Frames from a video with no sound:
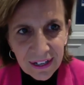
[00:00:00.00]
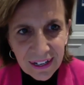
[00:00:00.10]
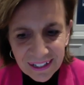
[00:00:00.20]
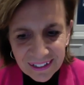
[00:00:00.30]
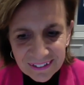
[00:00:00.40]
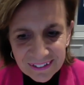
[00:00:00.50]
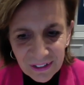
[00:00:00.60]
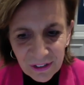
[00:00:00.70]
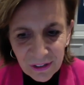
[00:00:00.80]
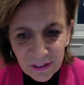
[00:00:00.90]
And
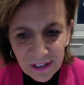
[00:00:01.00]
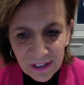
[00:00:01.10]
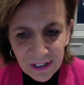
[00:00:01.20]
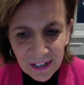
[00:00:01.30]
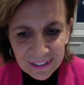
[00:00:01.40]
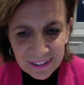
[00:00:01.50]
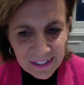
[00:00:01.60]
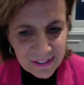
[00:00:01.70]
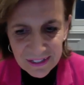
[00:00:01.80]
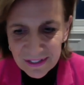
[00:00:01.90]
I
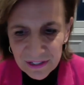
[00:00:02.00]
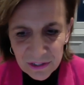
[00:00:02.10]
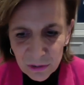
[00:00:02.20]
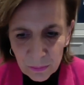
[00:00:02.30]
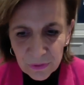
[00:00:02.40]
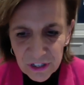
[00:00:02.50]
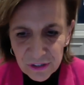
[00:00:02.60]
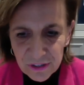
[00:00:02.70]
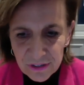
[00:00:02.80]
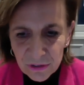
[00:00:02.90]
guess this is so
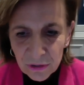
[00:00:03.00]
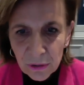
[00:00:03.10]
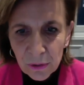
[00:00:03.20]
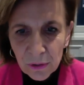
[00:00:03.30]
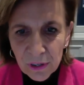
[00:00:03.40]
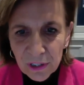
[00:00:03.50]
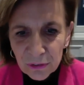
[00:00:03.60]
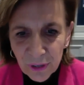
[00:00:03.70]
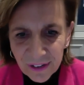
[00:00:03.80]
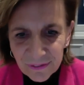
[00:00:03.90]
precious to
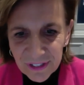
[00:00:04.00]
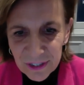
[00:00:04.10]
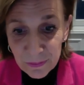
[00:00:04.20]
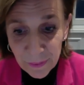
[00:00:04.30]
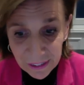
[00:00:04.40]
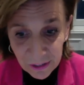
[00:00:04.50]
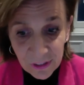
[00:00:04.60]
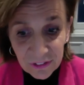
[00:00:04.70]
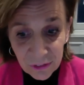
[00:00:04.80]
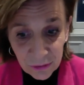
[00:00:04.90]
have this
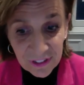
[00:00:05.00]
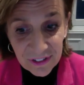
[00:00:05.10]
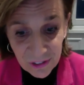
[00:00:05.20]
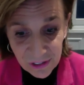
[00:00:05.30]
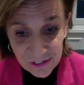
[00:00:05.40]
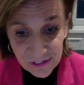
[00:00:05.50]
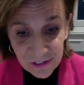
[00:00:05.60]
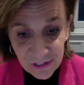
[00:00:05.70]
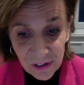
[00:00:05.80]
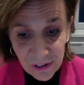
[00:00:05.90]
background to
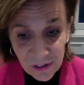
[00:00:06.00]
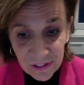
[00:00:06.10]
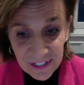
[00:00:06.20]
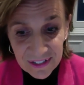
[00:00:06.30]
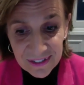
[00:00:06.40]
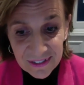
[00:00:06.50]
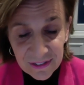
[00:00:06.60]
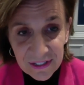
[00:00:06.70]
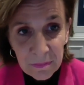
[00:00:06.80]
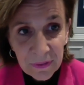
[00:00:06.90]
discuss this
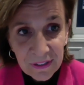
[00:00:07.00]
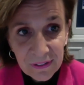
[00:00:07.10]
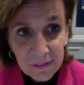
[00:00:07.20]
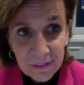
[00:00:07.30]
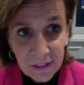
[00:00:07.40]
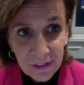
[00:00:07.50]
typical